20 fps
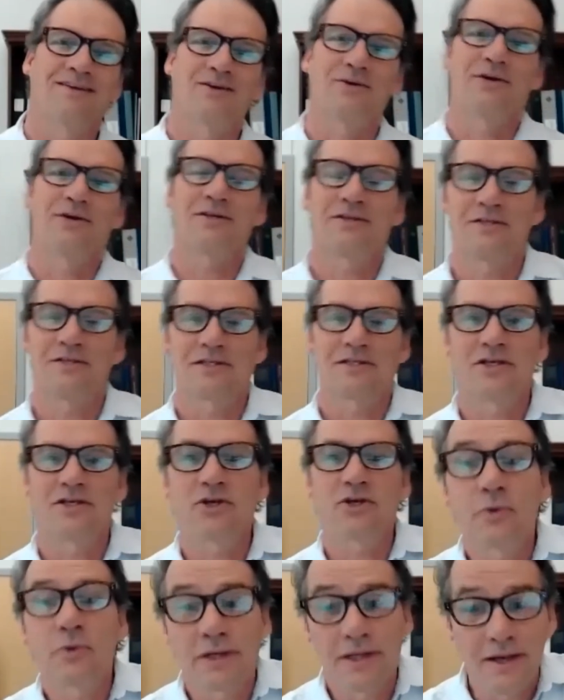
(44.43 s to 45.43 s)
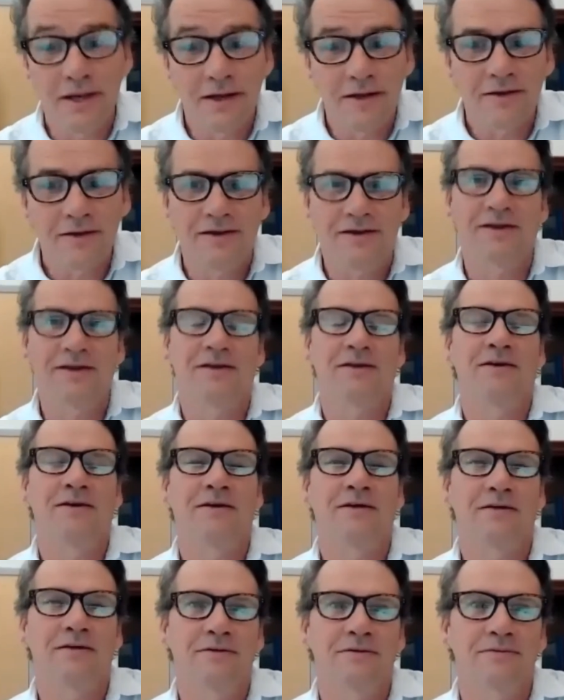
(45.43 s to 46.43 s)
Great to see you again, and
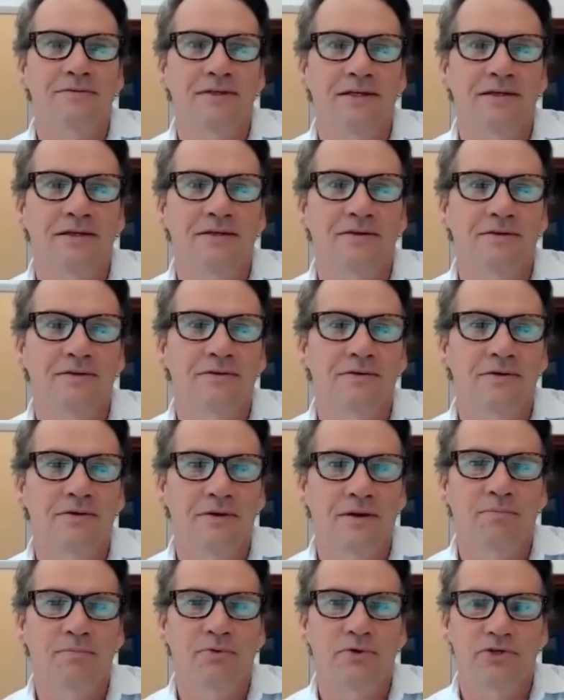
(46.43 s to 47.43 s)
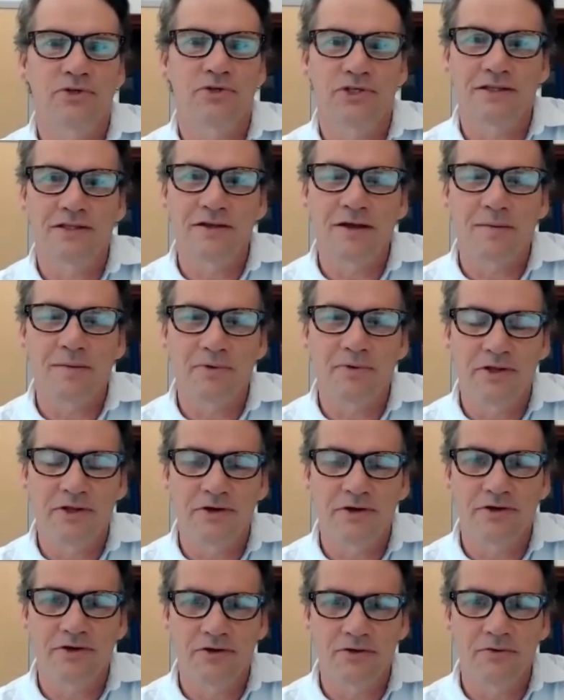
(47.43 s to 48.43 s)
uh, and appreciate the
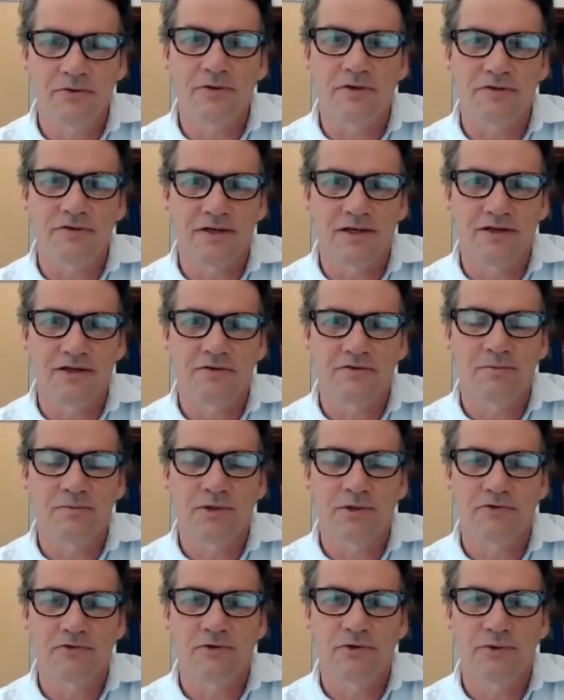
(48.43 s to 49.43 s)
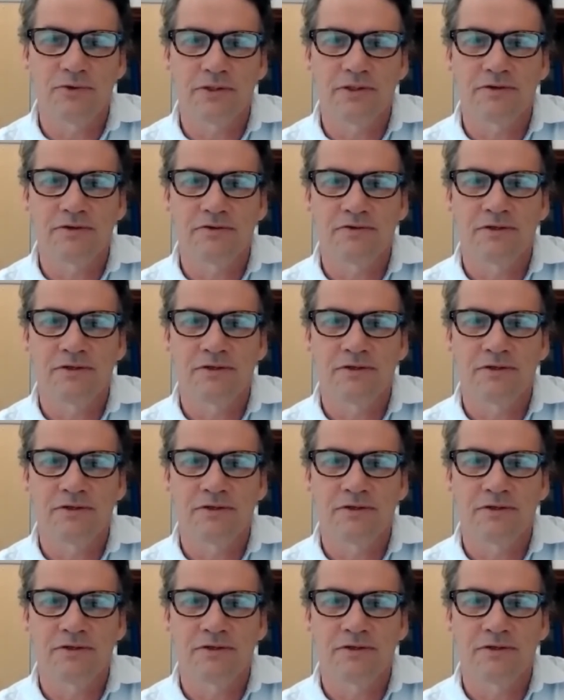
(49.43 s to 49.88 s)
opportunity to do this. Thank you so much for doing this.